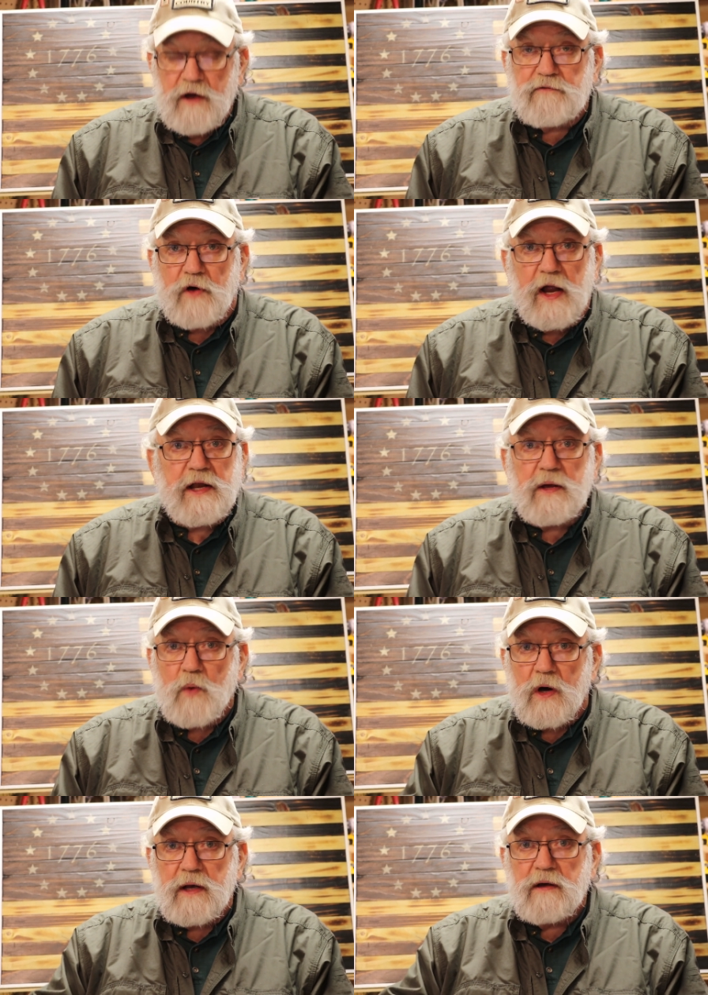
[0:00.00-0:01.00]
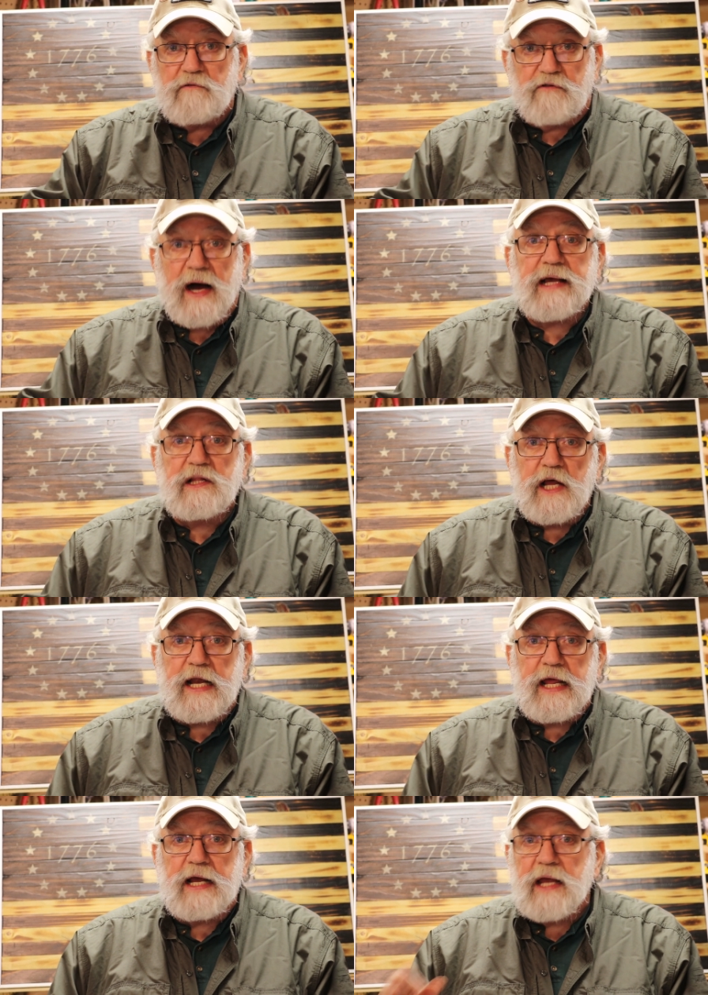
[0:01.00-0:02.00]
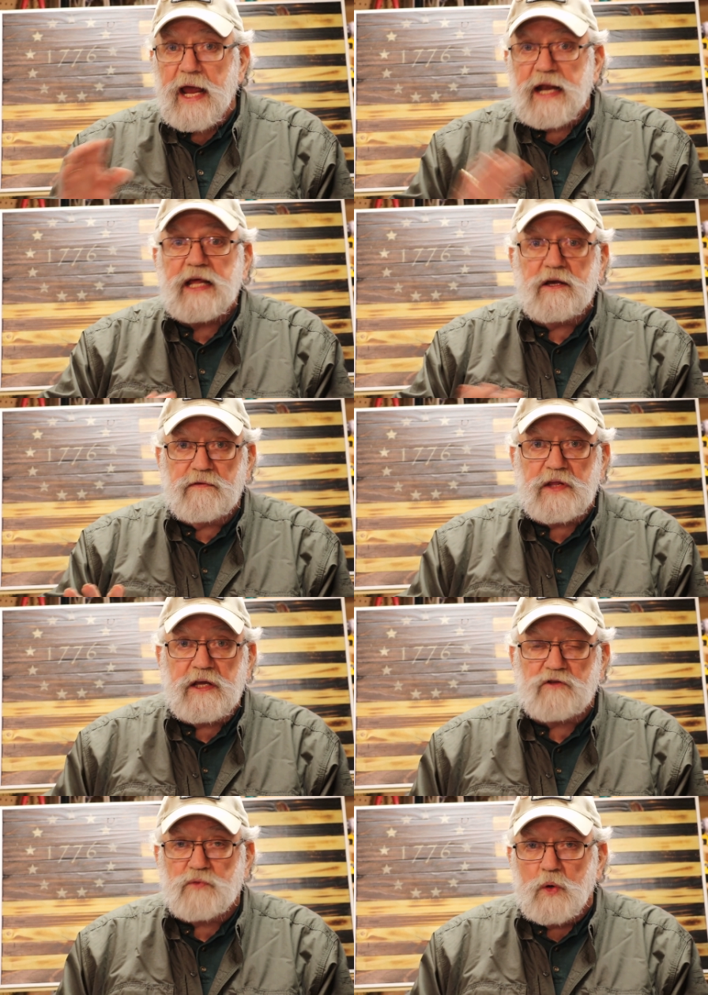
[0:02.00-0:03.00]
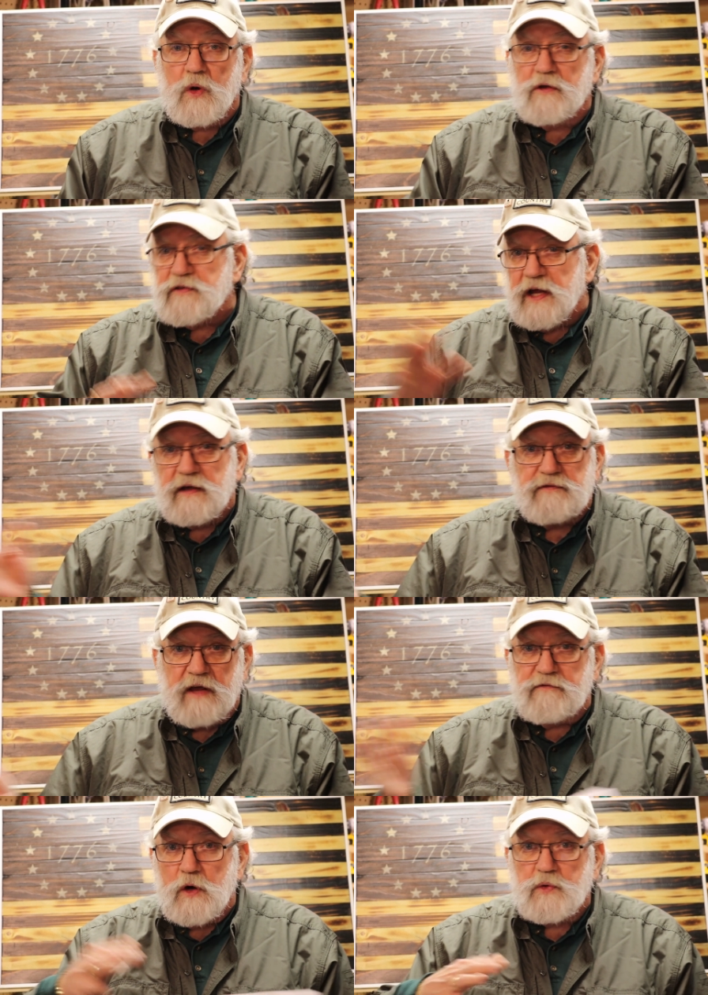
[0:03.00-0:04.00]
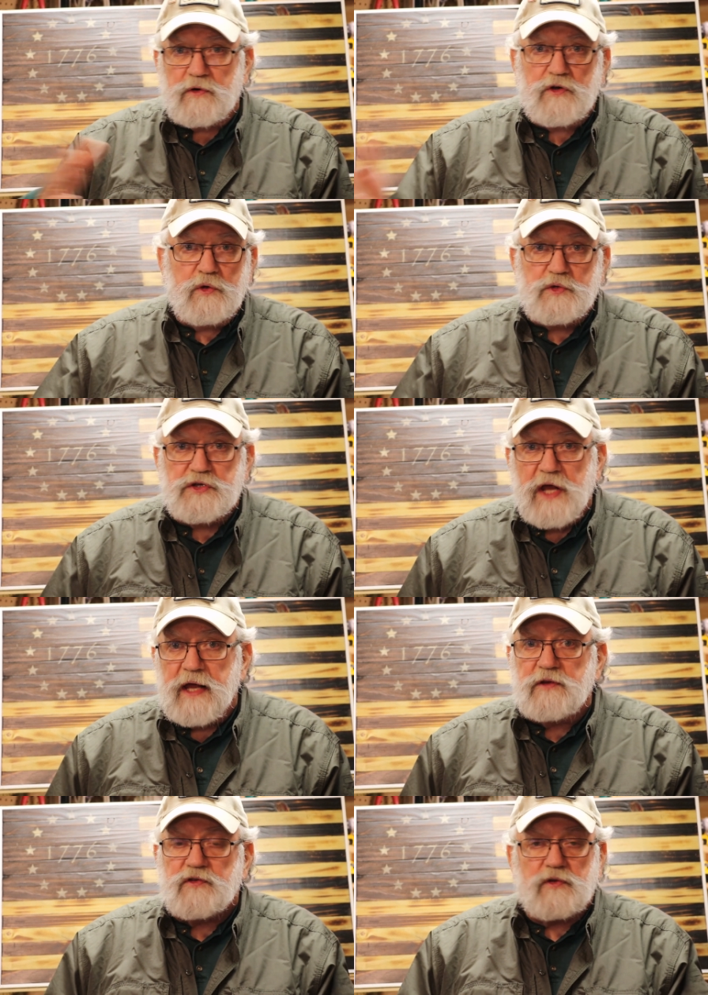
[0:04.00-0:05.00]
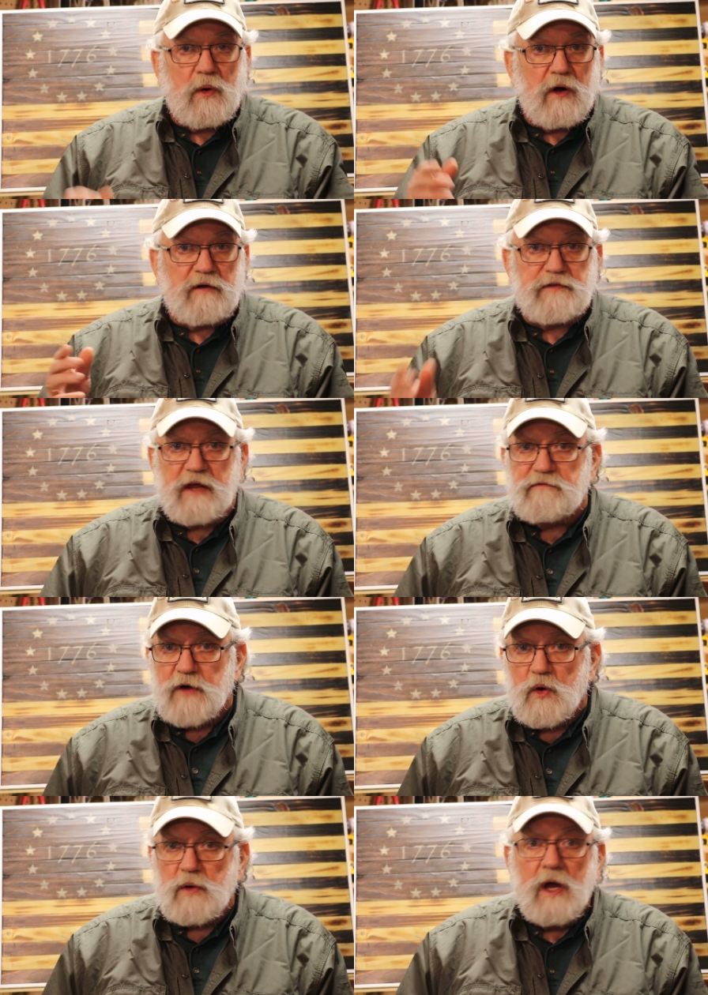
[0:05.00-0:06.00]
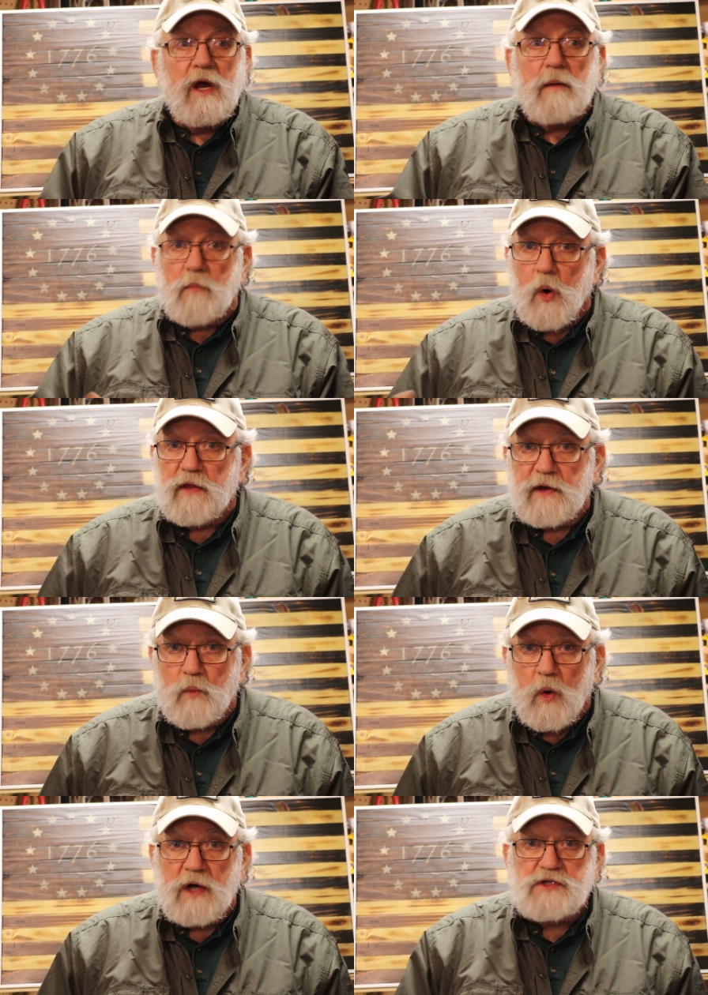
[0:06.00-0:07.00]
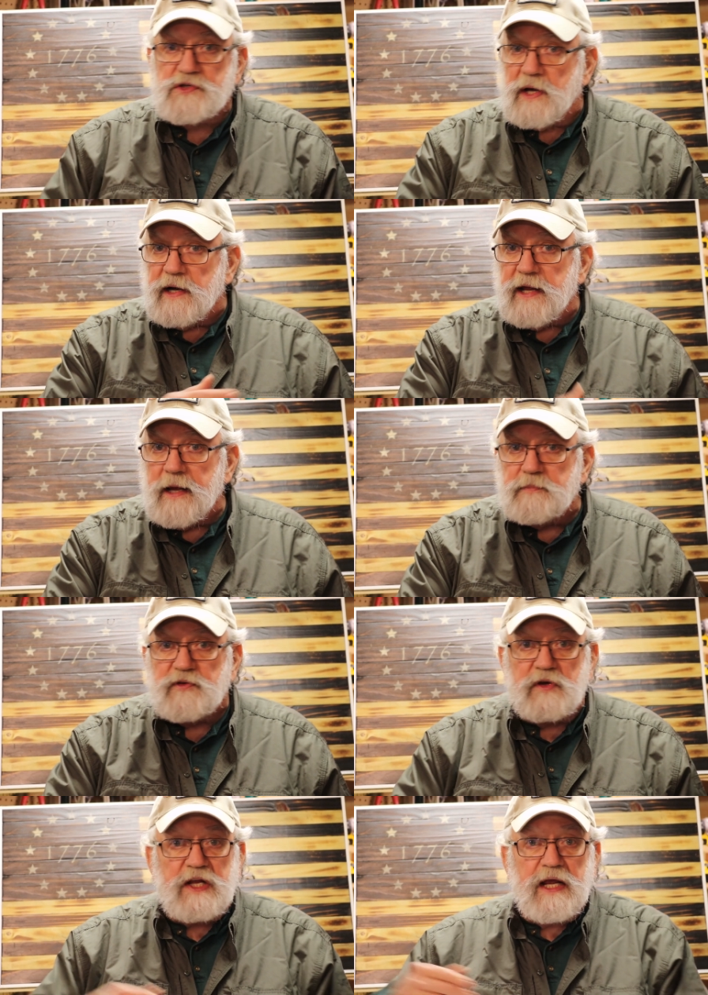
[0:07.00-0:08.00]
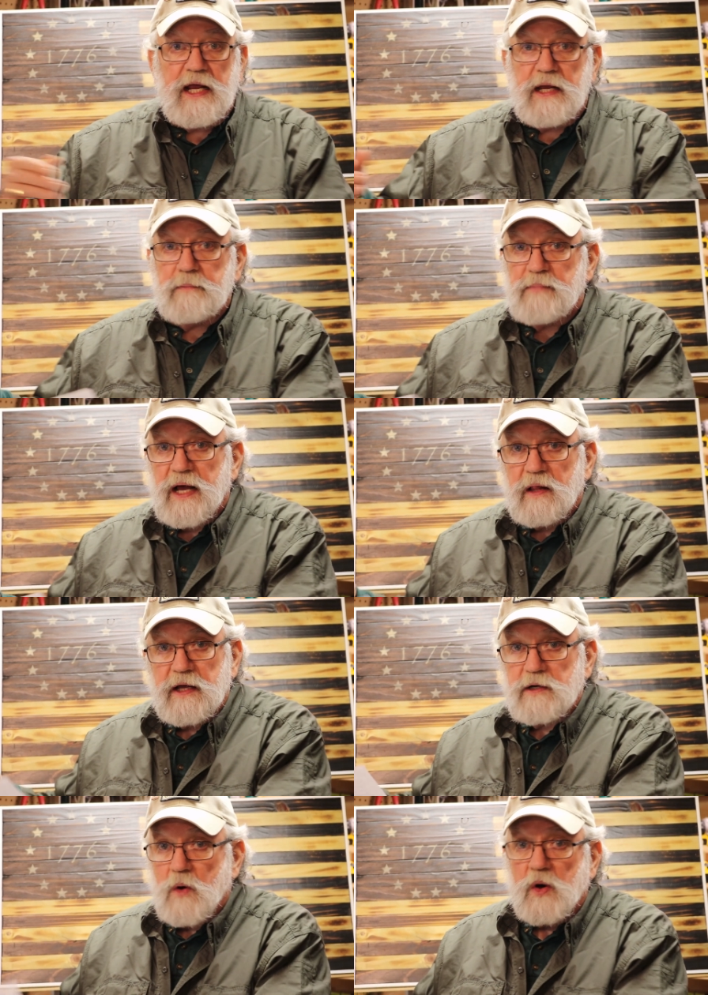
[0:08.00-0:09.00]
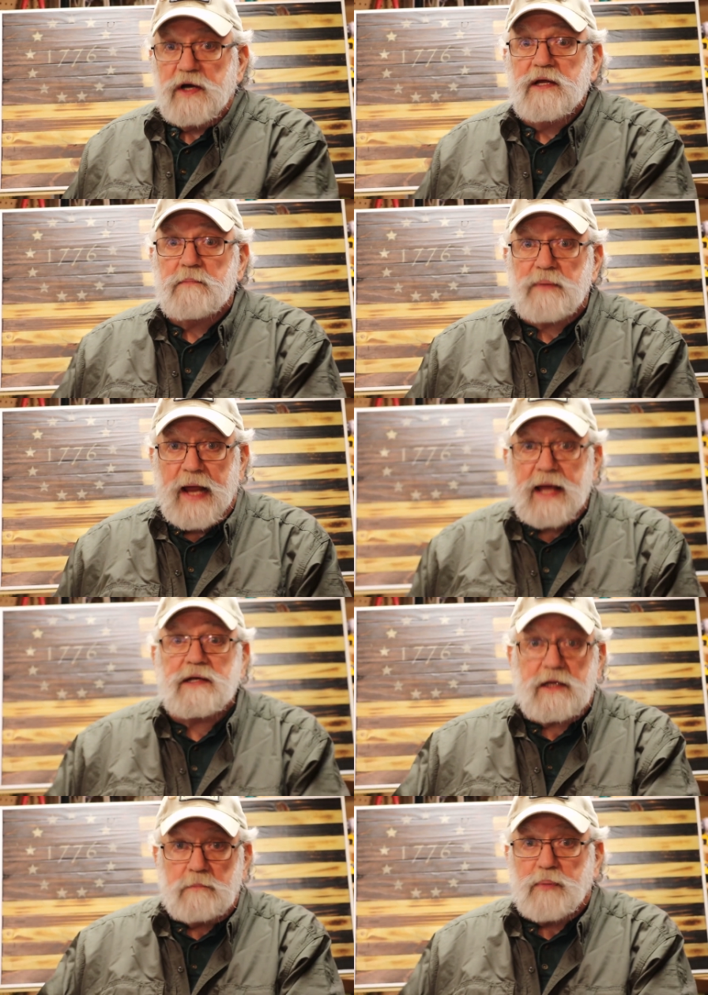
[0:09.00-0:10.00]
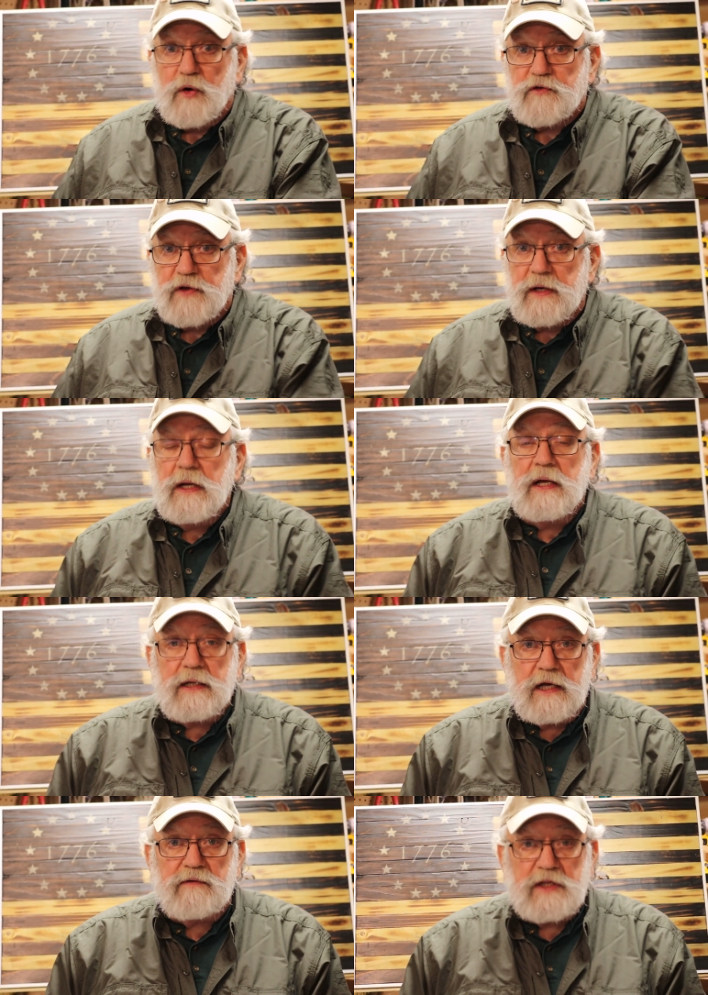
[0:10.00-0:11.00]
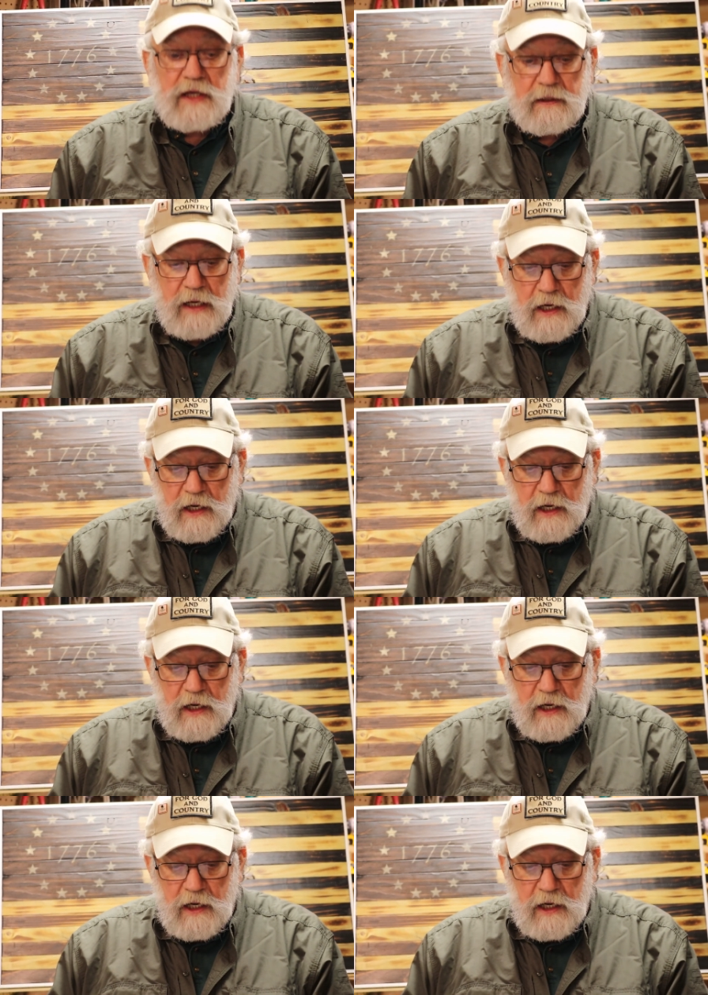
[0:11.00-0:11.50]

for anyone violating any of these rules, like if they vote in two states or if they vote more than once on an absentee ballot or in and in person kind of a thing.